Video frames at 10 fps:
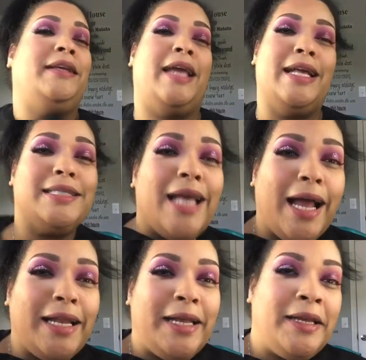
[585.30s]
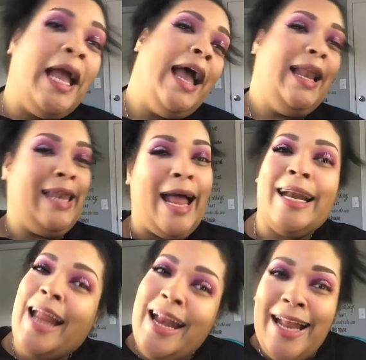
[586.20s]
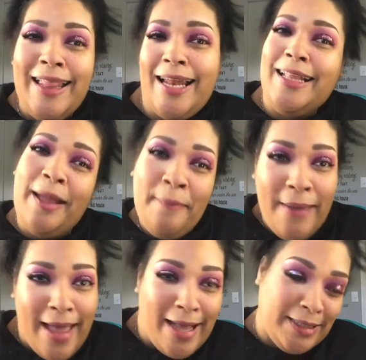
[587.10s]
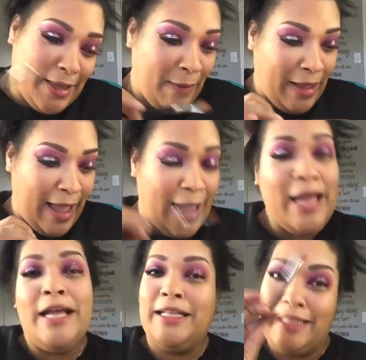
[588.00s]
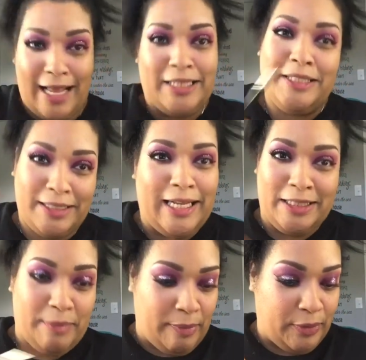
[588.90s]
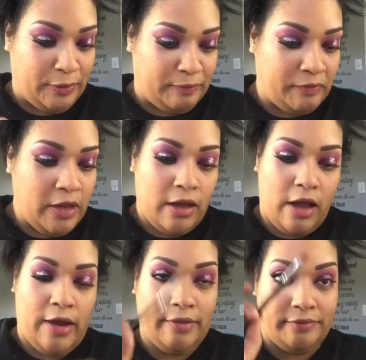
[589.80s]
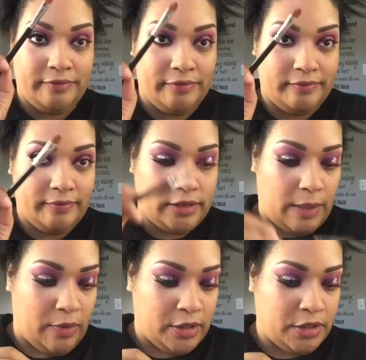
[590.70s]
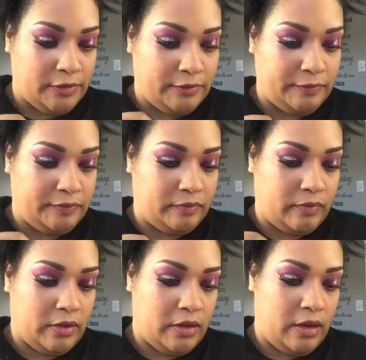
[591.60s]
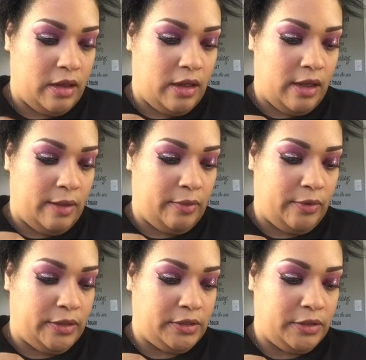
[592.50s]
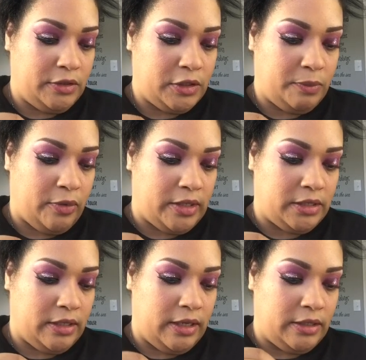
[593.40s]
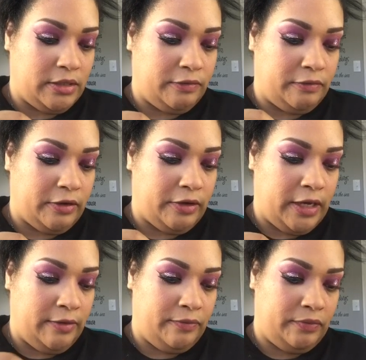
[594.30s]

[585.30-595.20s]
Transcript: Yes, honey. La Reina de la Tex-Mex. Okay, that's my boo. All right, same brush. I'm going to just press it into Flurry.